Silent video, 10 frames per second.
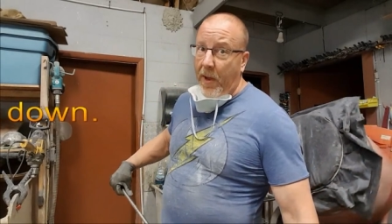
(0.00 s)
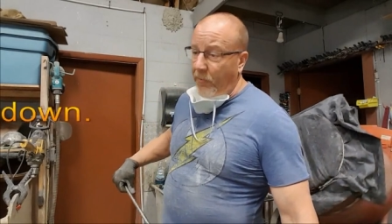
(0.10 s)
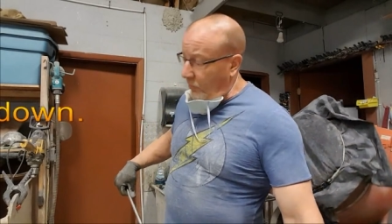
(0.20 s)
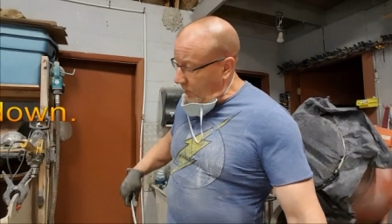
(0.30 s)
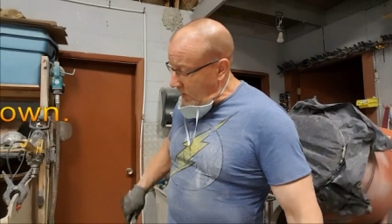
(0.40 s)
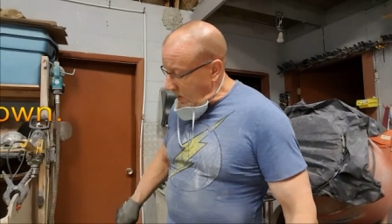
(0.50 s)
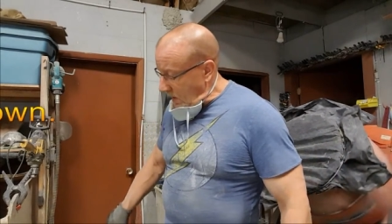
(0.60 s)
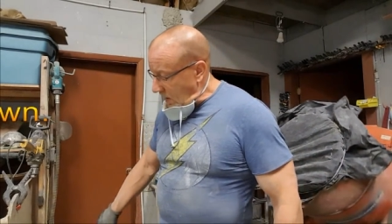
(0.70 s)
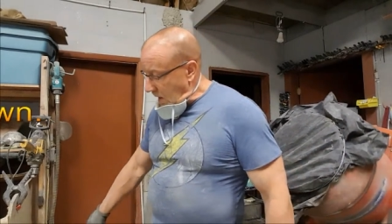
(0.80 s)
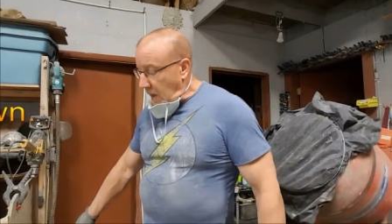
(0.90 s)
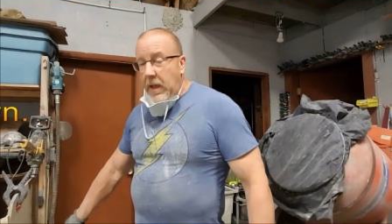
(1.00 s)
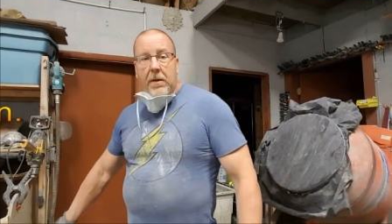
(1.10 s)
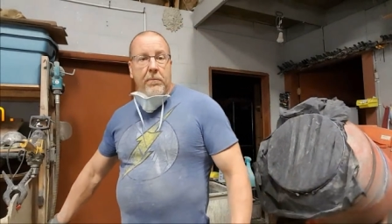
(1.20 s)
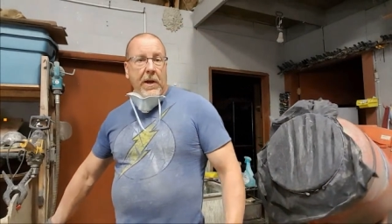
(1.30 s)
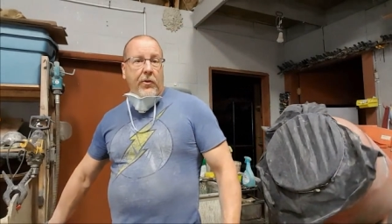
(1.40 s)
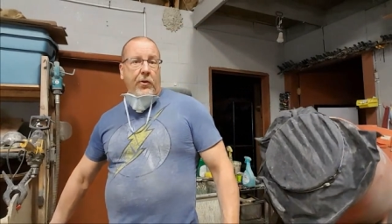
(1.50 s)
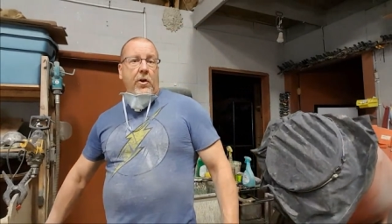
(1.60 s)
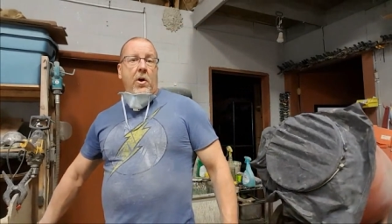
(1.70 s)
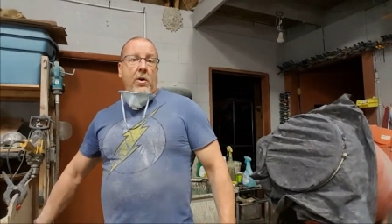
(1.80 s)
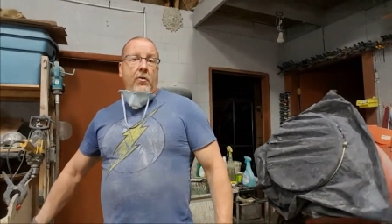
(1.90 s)
best. Mix
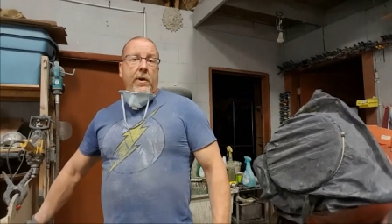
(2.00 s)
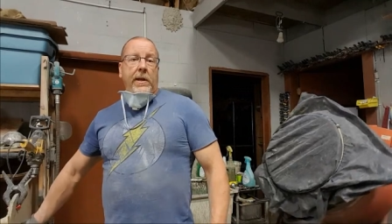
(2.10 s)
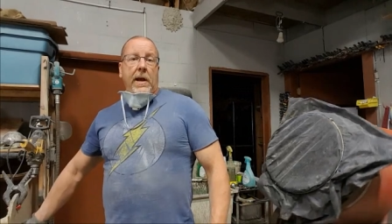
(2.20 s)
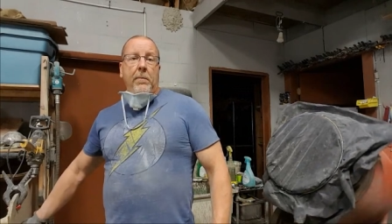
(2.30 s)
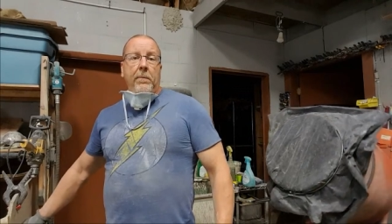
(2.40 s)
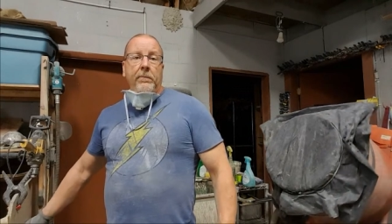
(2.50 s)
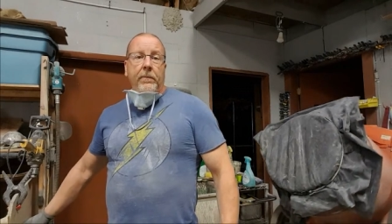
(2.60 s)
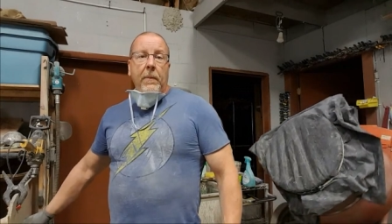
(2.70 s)
your concrete up.